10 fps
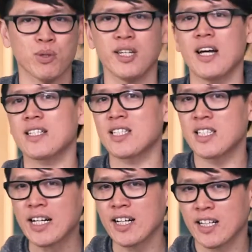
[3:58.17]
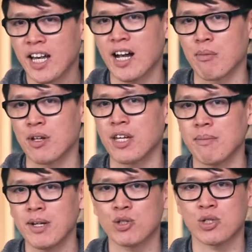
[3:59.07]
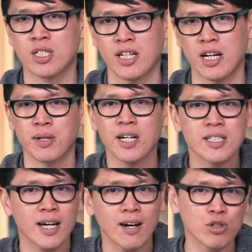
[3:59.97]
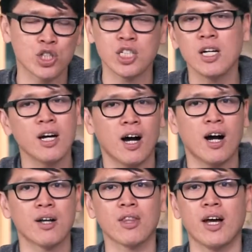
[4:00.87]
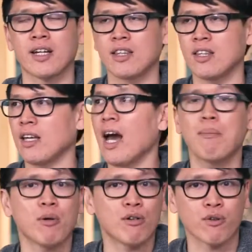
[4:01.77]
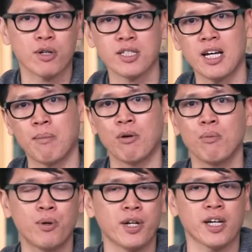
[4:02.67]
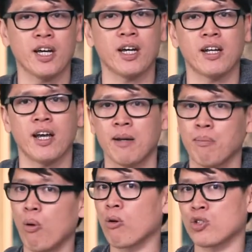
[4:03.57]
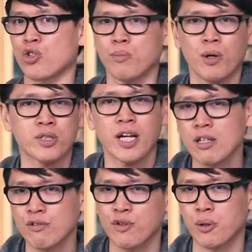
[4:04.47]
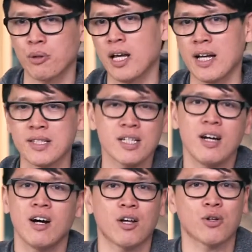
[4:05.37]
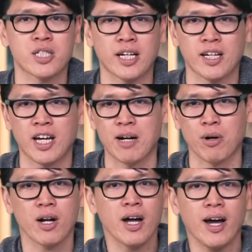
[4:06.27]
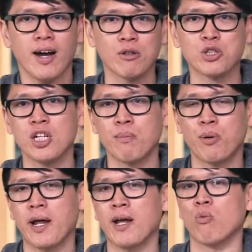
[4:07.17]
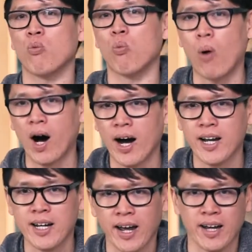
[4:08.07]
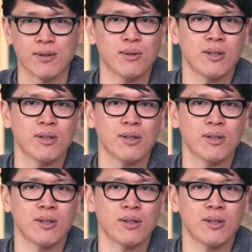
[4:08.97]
really that second camera that I'm interested because LG, unlike the Apple, for example, putting in a portrait mode telephoto lens on their second camera, LG put a wide angle